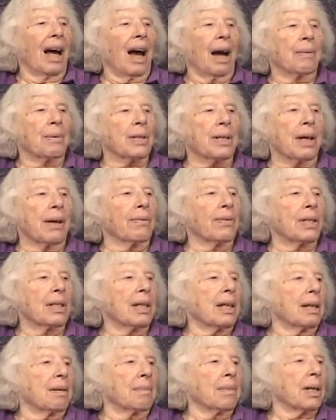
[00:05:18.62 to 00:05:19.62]
I was
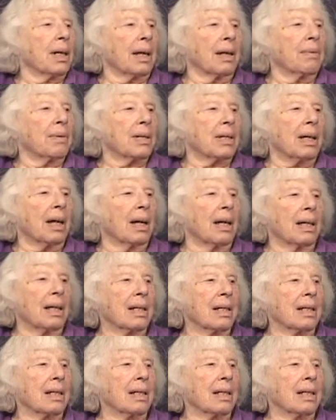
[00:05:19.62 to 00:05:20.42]
seventeen when I was hired